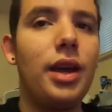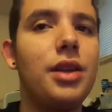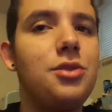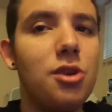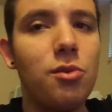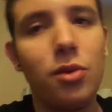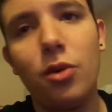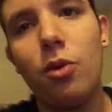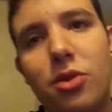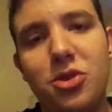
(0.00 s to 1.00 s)
and don't
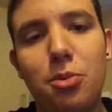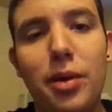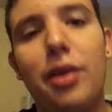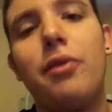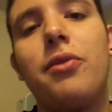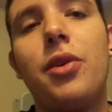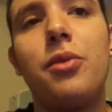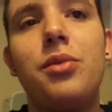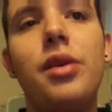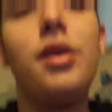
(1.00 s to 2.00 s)
record your microphone